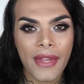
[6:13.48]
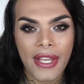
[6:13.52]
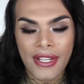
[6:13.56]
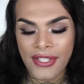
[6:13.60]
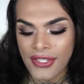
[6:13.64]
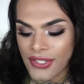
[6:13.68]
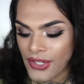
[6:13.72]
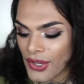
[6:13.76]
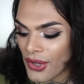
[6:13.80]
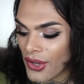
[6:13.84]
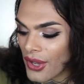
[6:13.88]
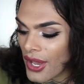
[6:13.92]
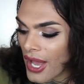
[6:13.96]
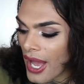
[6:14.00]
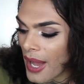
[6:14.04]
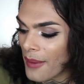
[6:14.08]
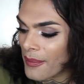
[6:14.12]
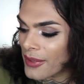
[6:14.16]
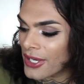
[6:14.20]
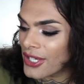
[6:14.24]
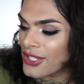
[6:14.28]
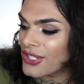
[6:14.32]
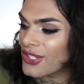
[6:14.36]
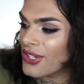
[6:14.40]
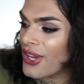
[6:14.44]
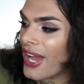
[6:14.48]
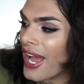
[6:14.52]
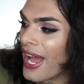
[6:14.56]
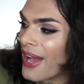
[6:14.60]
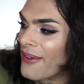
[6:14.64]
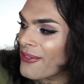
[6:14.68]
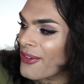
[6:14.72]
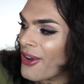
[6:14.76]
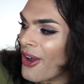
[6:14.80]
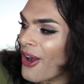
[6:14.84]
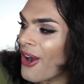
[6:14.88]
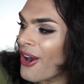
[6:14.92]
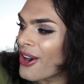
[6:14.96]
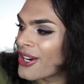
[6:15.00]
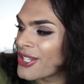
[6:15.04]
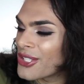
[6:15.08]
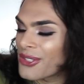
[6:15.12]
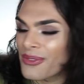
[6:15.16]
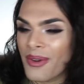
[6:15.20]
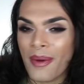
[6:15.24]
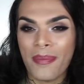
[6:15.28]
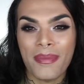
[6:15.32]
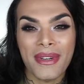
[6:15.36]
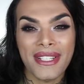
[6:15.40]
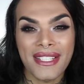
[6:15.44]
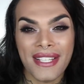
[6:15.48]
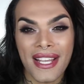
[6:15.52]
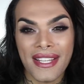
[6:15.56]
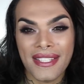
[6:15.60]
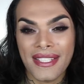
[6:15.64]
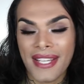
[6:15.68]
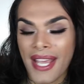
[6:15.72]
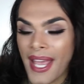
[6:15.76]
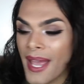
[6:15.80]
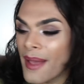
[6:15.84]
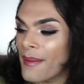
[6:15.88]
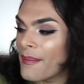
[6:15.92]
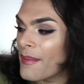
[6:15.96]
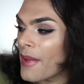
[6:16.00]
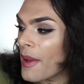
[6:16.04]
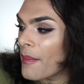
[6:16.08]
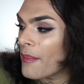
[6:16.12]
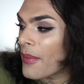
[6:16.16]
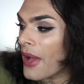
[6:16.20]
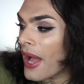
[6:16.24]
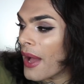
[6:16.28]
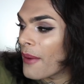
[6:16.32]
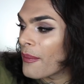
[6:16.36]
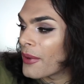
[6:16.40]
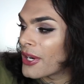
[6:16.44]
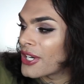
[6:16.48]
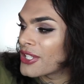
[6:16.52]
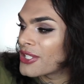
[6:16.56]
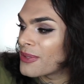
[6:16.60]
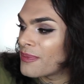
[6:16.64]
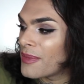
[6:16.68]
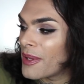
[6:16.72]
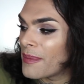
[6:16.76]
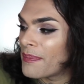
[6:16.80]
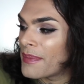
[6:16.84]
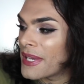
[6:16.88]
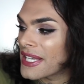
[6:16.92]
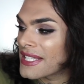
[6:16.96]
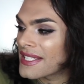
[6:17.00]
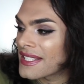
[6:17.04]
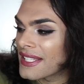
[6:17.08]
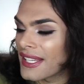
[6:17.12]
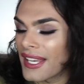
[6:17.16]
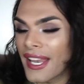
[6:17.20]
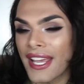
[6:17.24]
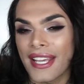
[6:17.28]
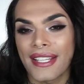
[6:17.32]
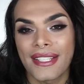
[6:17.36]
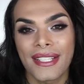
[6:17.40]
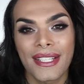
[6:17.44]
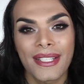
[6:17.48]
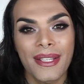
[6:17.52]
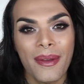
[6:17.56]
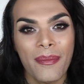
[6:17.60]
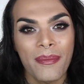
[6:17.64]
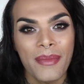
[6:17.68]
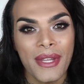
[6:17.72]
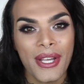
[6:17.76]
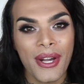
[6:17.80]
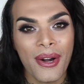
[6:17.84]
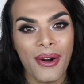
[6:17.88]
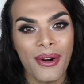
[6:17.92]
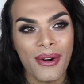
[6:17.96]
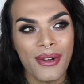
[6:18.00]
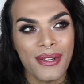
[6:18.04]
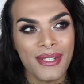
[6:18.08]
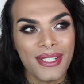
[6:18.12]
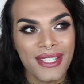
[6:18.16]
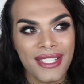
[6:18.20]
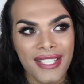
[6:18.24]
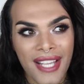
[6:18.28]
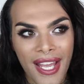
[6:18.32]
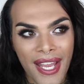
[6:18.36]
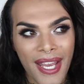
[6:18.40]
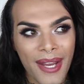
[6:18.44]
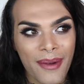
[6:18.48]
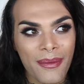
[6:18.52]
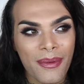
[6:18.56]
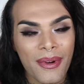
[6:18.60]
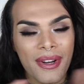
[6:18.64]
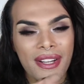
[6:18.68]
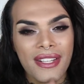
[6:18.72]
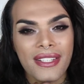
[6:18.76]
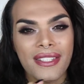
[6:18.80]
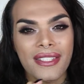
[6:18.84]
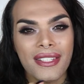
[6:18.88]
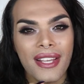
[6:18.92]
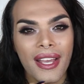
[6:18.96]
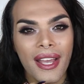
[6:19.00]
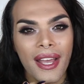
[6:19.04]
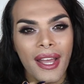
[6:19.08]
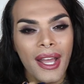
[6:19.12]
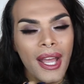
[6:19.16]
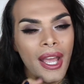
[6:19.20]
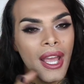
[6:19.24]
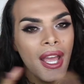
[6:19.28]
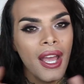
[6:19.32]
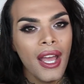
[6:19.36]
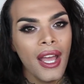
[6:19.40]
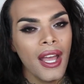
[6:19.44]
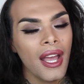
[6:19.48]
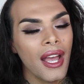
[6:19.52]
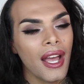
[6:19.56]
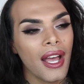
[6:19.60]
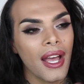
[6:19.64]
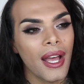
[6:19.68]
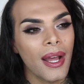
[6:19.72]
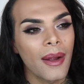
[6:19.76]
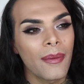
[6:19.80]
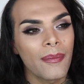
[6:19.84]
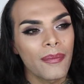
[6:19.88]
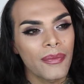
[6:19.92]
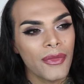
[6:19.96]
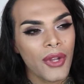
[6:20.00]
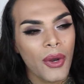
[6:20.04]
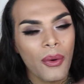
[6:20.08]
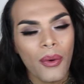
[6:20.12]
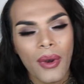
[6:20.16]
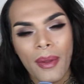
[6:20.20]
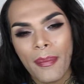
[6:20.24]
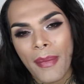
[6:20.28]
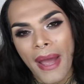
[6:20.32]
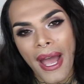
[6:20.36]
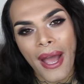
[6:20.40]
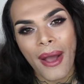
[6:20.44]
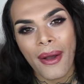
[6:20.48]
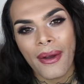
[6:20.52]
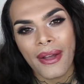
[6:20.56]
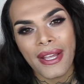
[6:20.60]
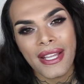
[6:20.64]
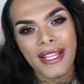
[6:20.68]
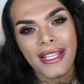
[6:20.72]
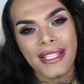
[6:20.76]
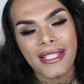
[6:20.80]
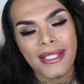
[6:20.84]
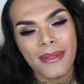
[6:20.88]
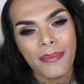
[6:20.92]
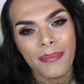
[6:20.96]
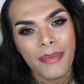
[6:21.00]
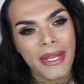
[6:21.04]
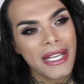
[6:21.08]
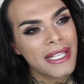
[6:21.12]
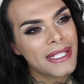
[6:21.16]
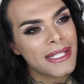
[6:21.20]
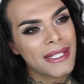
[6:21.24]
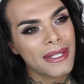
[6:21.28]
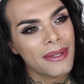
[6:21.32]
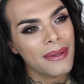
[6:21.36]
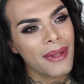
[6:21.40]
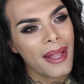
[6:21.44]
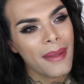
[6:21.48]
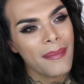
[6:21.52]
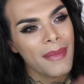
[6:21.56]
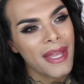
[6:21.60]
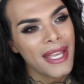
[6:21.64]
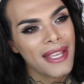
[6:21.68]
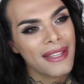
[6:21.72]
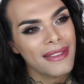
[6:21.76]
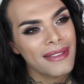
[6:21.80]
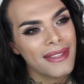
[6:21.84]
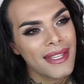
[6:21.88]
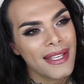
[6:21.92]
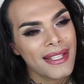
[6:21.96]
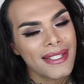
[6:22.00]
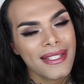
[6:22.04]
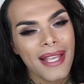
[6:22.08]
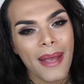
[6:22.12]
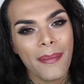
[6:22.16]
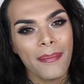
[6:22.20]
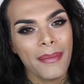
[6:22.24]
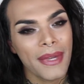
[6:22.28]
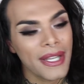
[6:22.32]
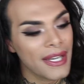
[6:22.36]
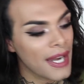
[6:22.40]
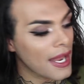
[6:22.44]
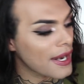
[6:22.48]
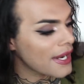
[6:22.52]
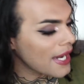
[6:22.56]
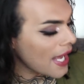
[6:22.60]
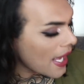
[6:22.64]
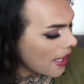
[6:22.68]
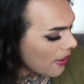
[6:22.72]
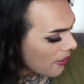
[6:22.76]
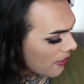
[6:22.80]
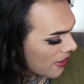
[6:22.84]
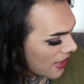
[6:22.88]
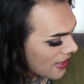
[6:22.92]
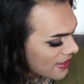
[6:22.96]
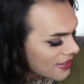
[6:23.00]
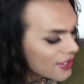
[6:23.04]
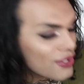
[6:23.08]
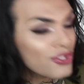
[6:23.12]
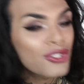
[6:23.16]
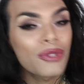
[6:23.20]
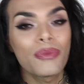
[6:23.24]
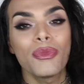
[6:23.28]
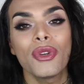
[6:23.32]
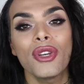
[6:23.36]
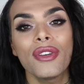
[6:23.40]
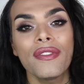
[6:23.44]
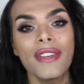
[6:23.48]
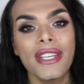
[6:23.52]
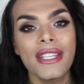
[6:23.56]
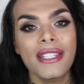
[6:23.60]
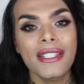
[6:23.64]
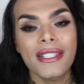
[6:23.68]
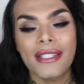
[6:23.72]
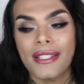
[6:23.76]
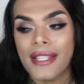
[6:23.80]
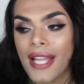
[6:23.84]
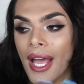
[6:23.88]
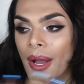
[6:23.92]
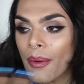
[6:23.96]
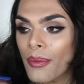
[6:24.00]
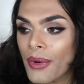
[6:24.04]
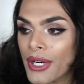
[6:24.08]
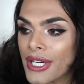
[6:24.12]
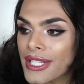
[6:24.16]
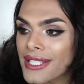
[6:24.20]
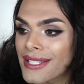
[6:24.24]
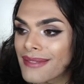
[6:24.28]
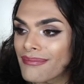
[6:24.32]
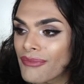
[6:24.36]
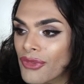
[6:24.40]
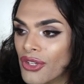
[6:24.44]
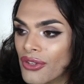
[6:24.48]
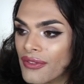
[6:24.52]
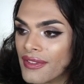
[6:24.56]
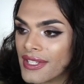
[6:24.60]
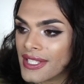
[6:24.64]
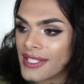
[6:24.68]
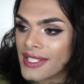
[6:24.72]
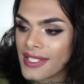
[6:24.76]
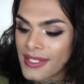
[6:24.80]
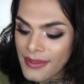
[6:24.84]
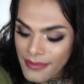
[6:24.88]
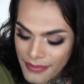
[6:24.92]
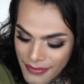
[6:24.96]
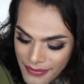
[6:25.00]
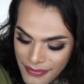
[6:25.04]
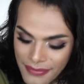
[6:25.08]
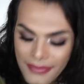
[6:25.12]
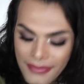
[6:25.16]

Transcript: So I wanted to have a heart to represent him, but I wanted to be pixelated because it was all about his pixel and making things happen. And now he's into movies, now works in movies.